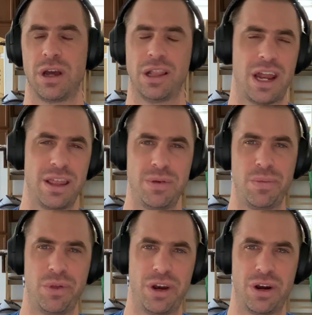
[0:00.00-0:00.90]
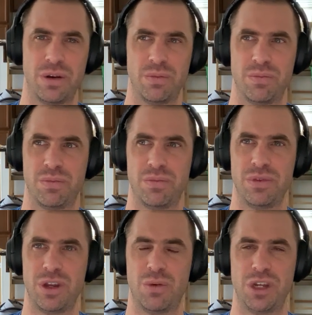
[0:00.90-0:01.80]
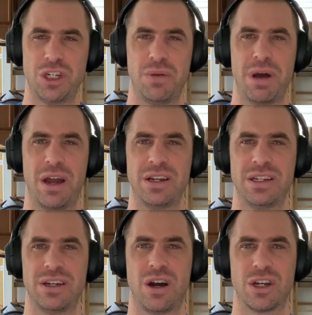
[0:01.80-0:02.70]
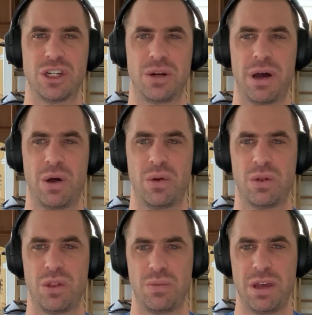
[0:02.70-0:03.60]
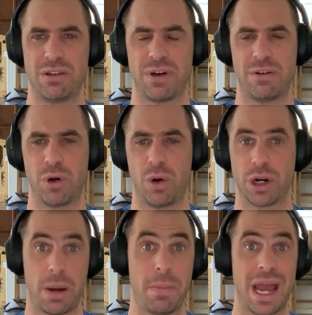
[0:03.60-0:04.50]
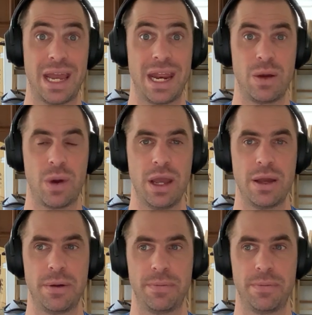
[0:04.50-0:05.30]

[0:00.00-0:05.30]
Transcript: A lot of the people that are you know, bitching about it and talking shit about the PS5 Pro are going to buy it anyway,